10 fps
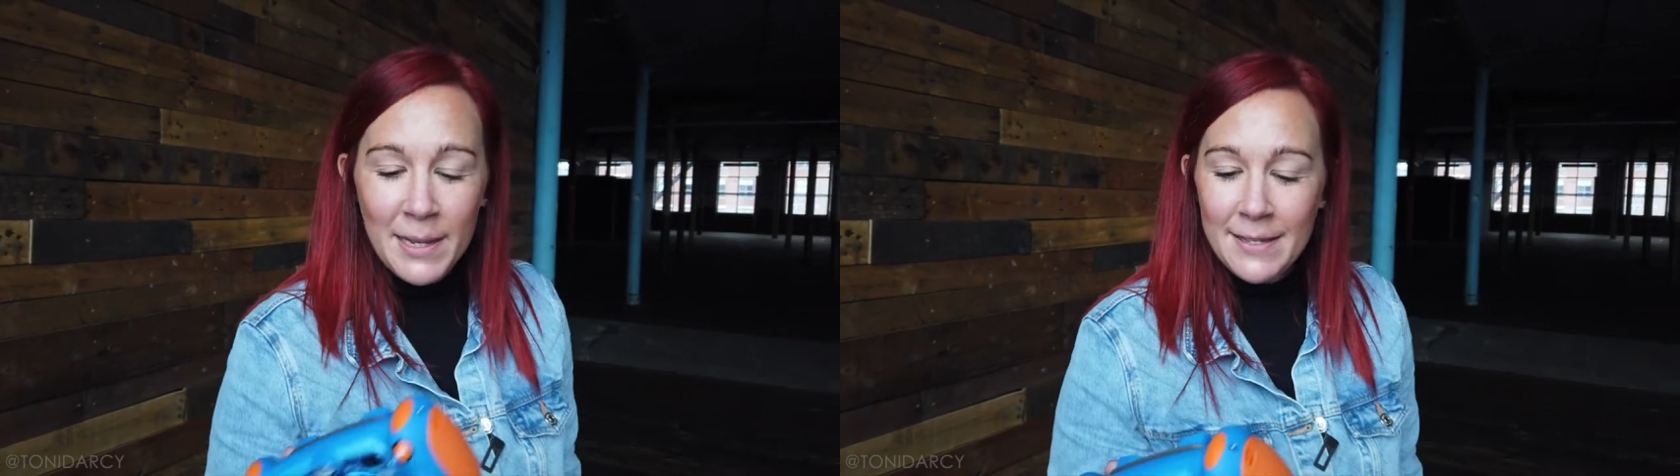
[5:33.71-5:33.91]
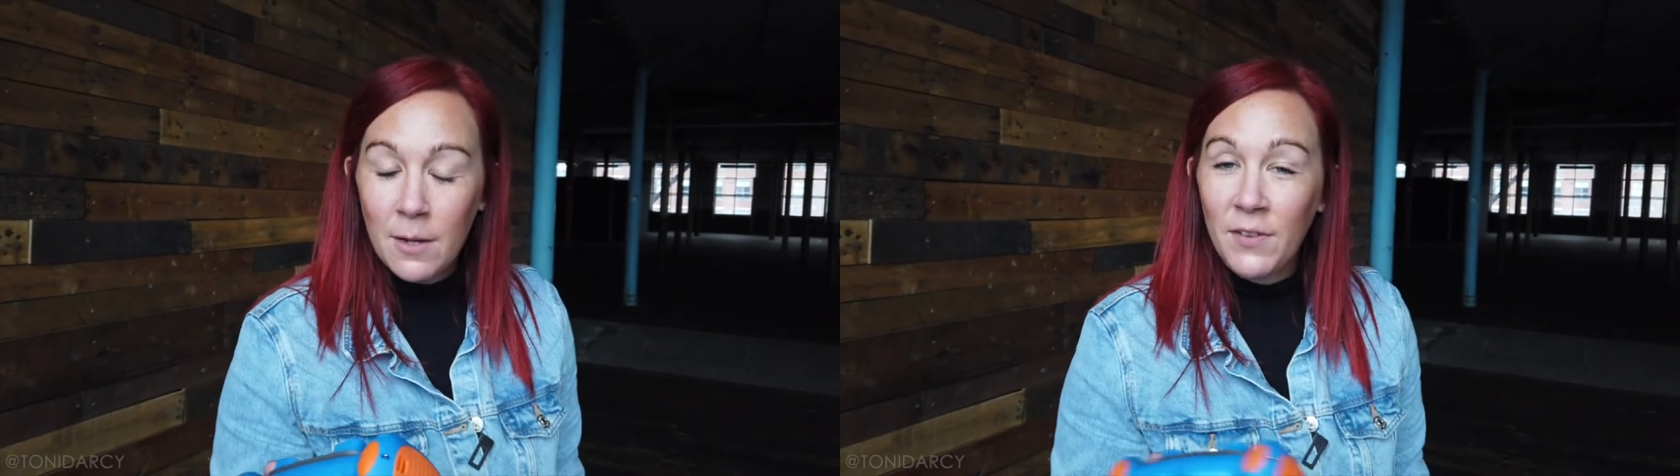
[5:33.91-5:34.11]

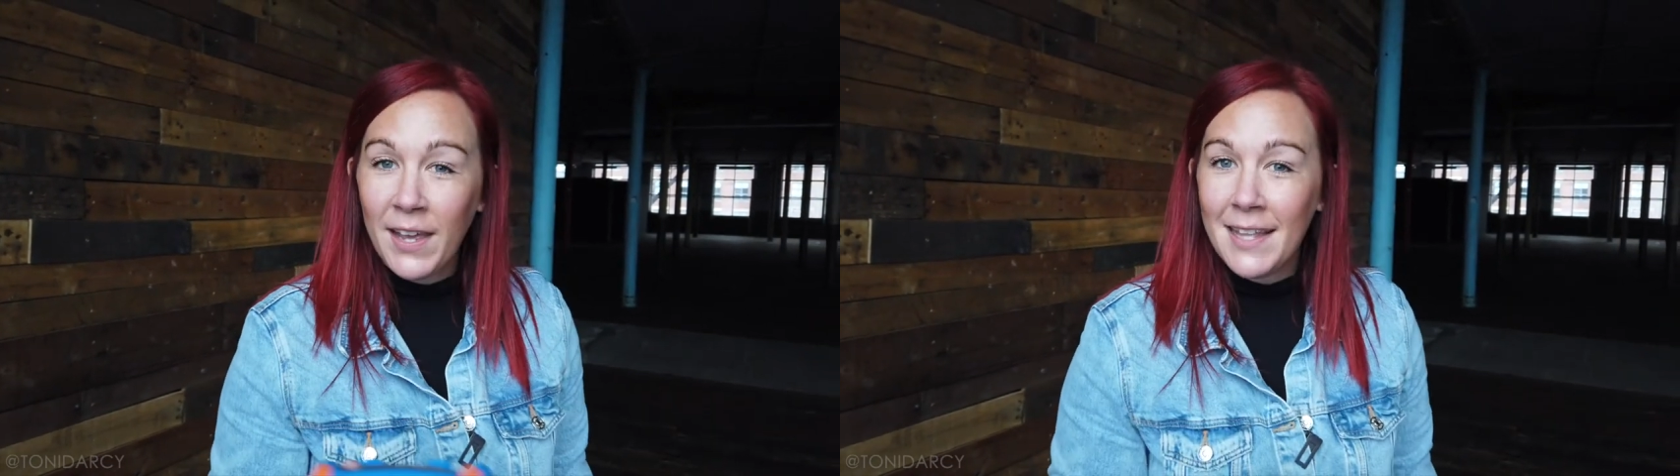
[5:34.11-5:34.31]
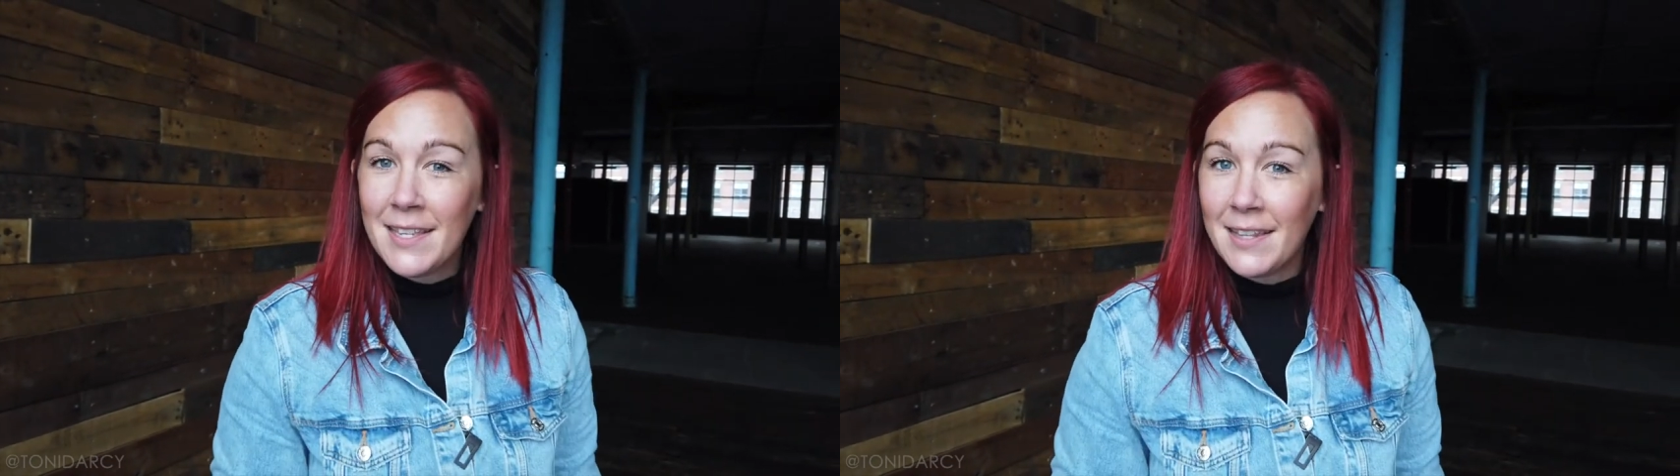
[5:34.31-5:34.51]
Please don't
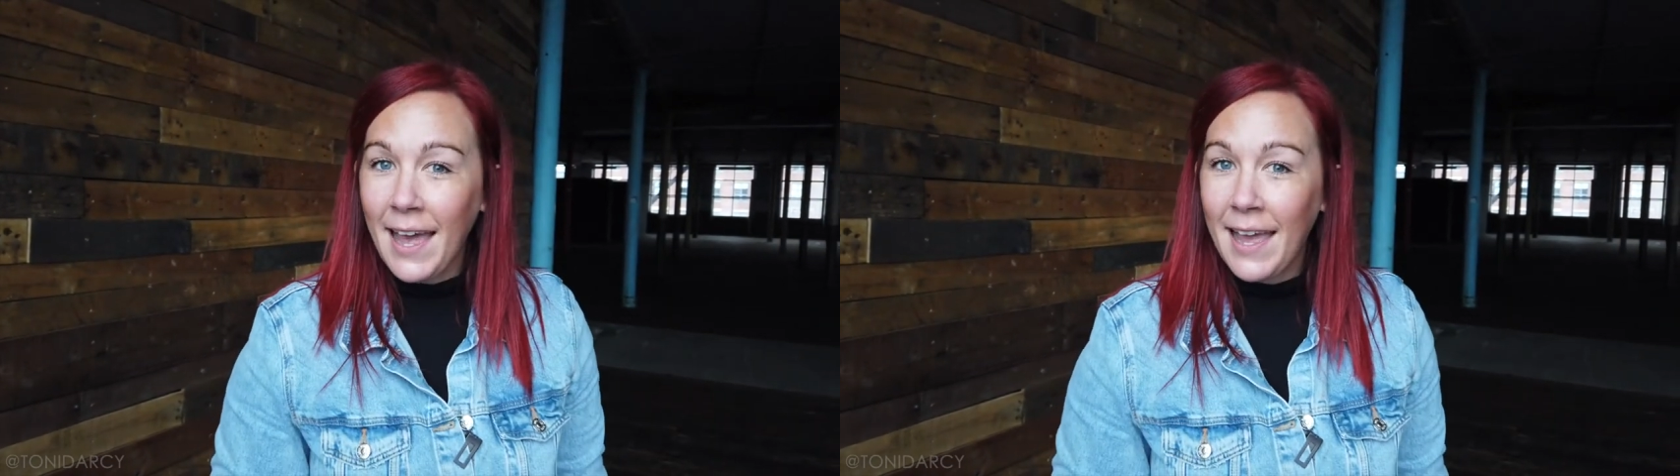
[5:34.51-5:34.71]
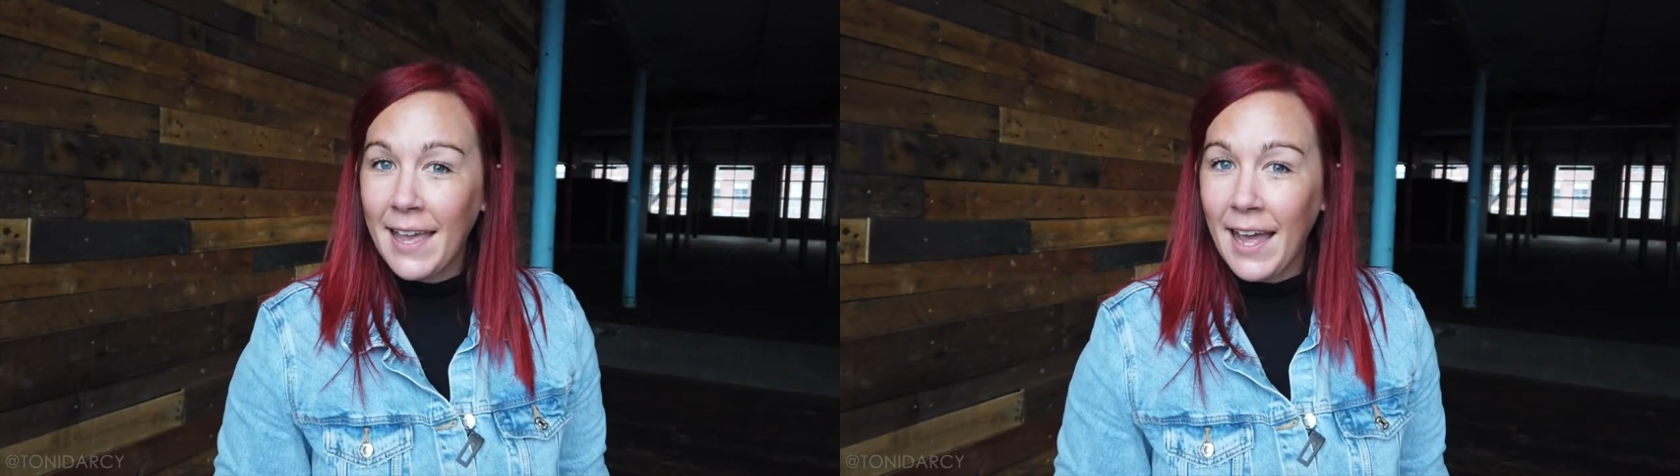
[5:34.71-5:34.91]
forget to
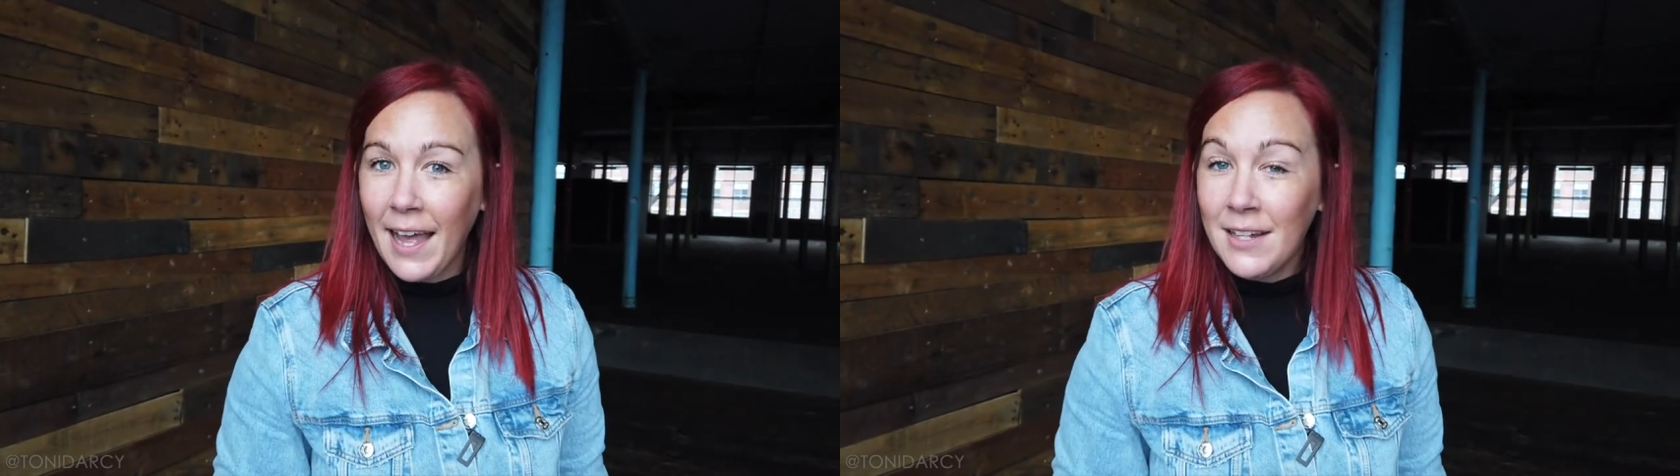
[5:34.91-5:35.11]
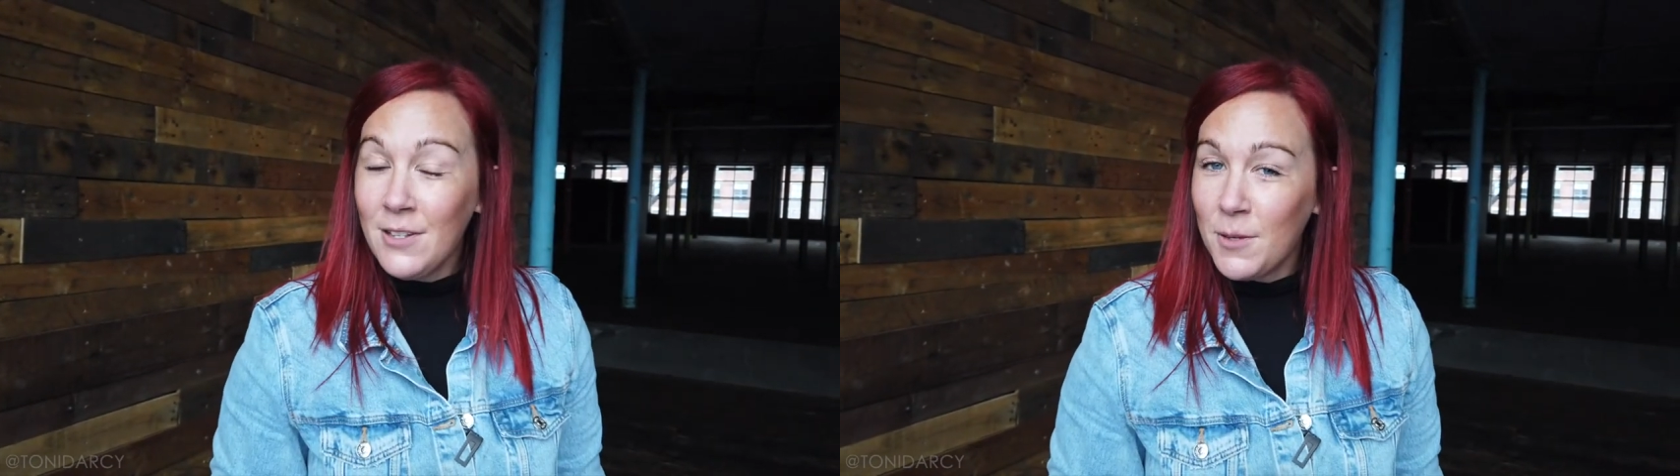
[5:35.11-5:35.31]
like
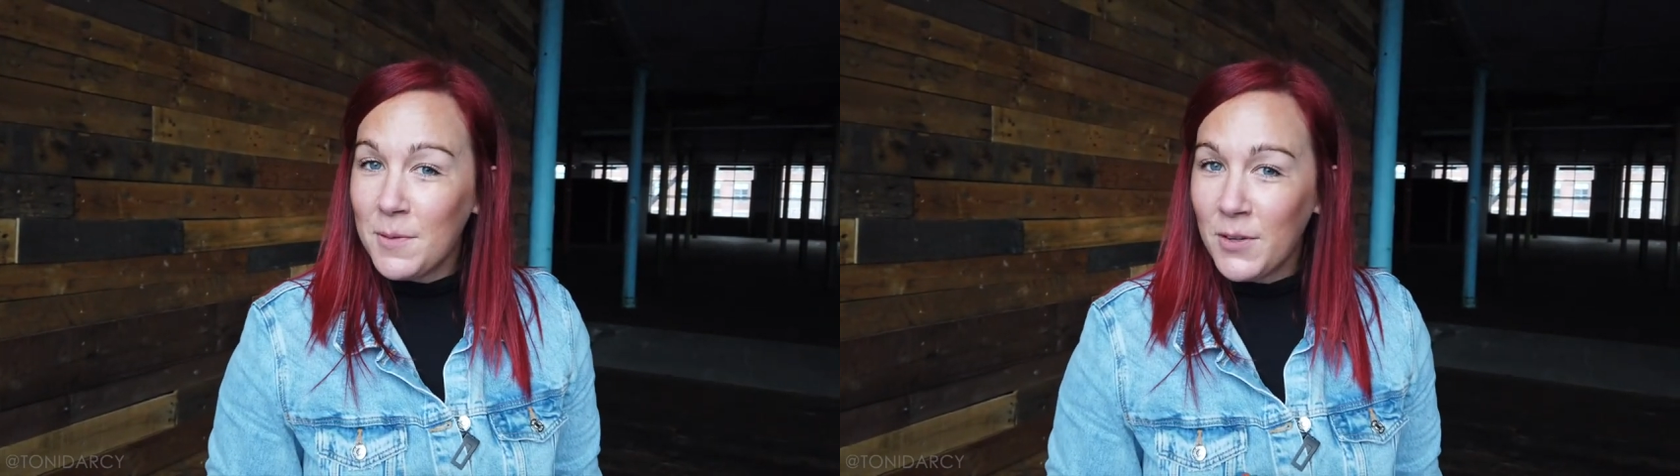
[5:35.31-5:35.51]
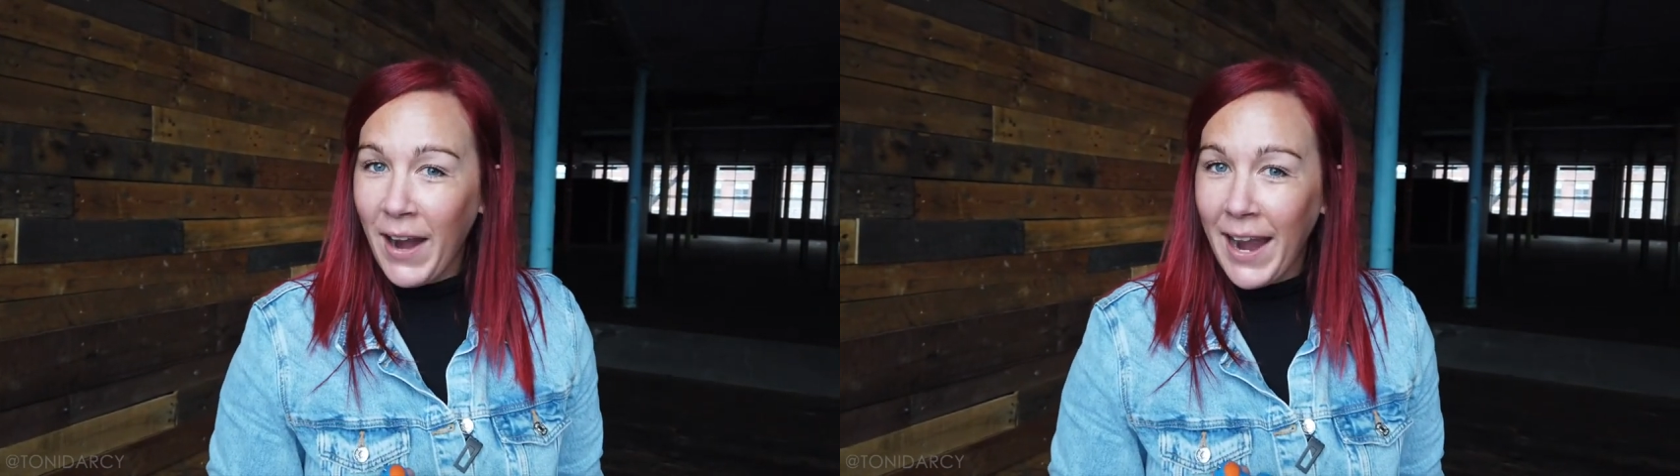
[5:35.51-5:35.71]
and
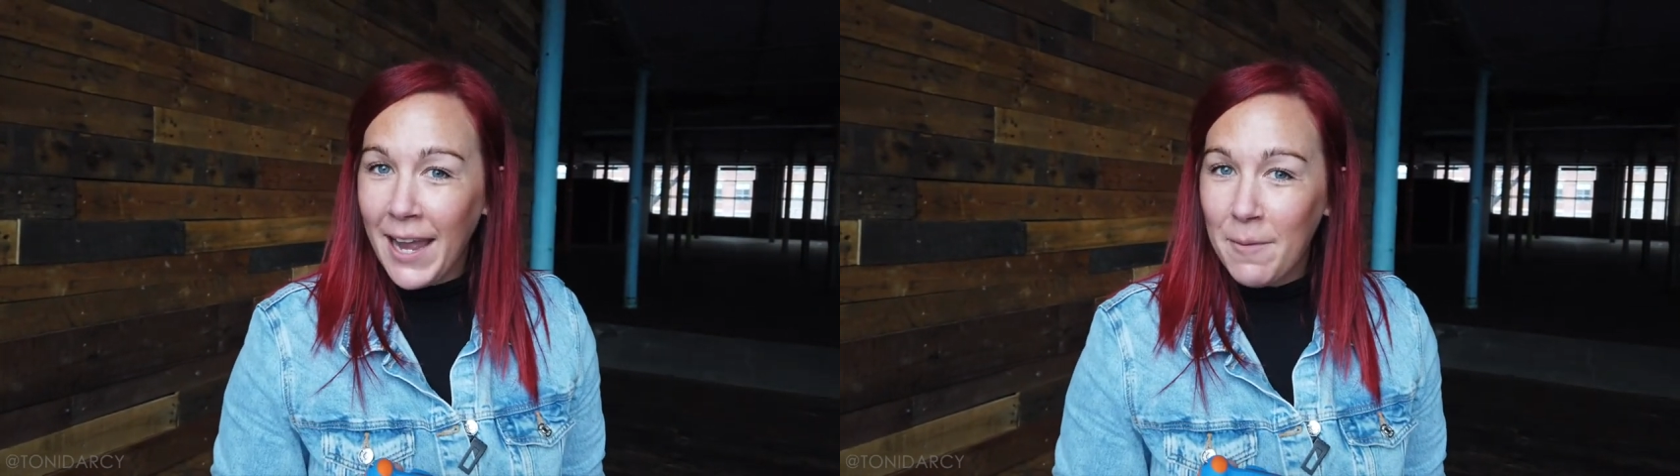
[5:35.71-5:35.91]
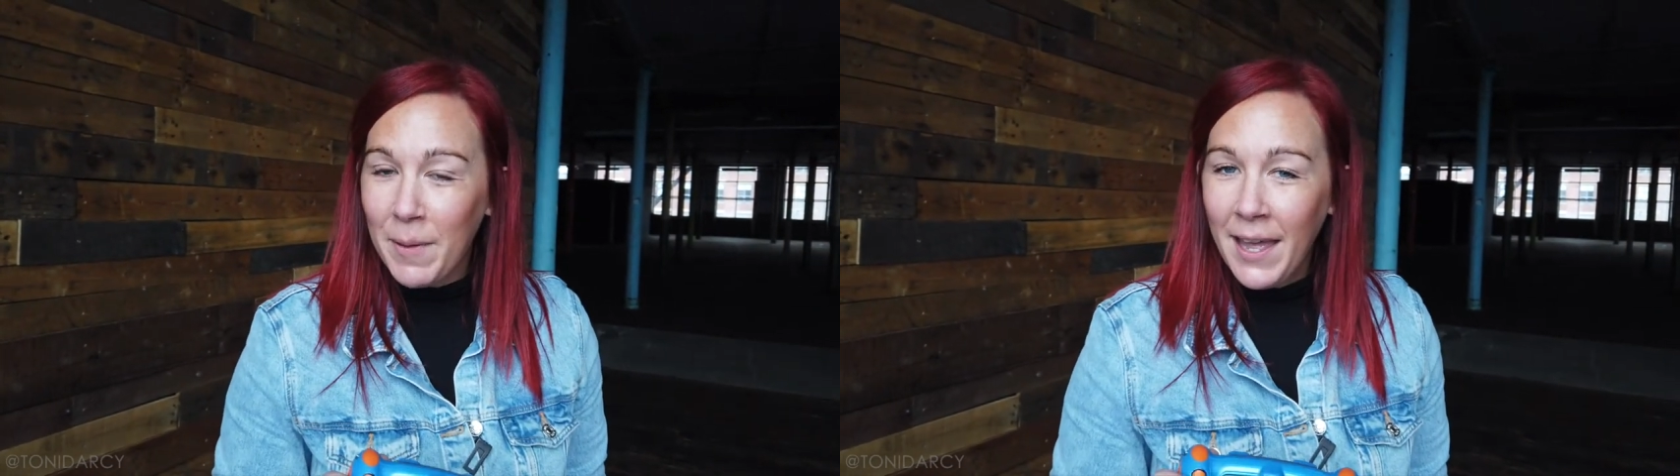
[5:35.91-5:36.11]

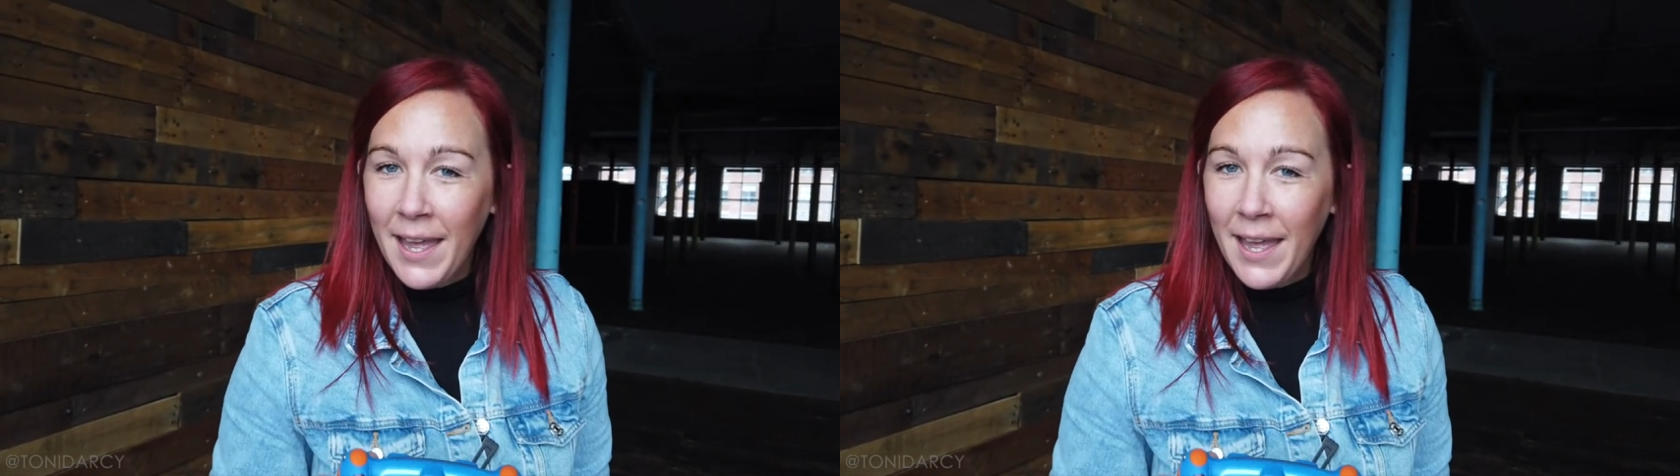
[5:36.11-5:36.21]
subscribe